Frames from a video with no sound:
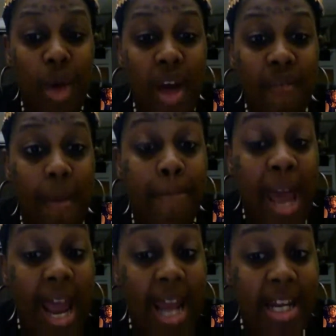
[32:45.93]
So you have
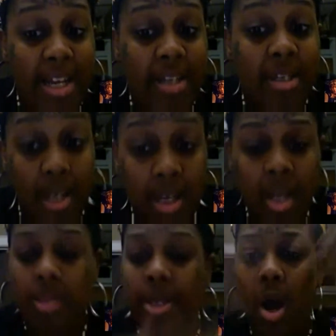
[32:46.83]
abandoned
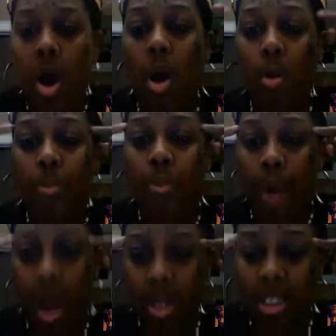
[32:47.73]
the whole
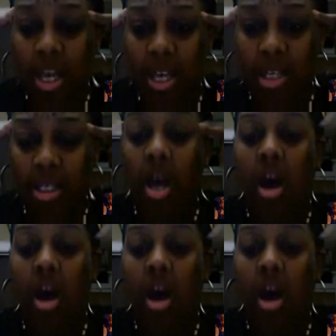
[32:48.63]
process